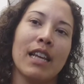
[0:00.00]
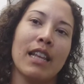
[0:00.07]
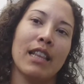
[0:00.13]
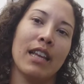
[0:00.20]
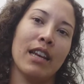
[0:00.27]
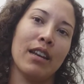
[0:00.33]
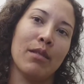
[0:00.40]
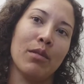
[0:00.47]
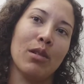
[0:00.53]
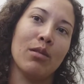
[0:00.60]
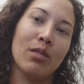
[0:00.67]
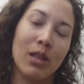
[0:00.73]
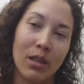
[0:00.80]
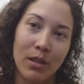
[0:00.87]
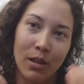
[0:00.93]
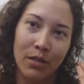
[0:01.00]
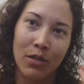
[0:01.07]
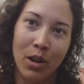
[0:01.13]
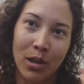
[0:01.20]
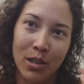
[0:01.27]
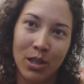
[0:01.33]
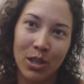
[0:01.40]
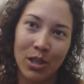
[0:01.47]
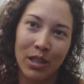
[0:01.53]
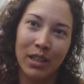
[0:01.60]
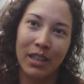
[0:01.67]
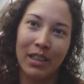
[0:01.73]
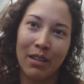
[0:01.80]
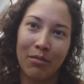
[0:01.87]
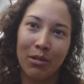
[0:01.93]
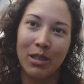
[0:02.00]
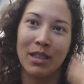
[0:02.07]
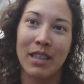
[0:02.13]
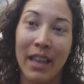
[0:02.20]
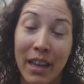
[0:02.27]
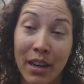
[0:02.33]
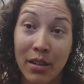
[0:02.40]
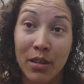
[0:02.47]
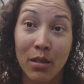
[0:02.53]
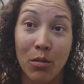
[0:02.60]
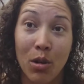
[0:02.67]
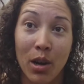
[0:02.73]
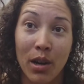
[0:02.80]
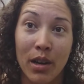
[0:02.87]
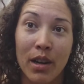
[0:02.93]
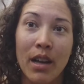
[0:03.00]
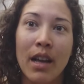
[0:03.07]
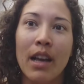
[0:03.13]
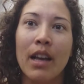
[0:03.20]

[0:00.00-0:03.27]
and then using a lot of oxygen, and then once they enter the water,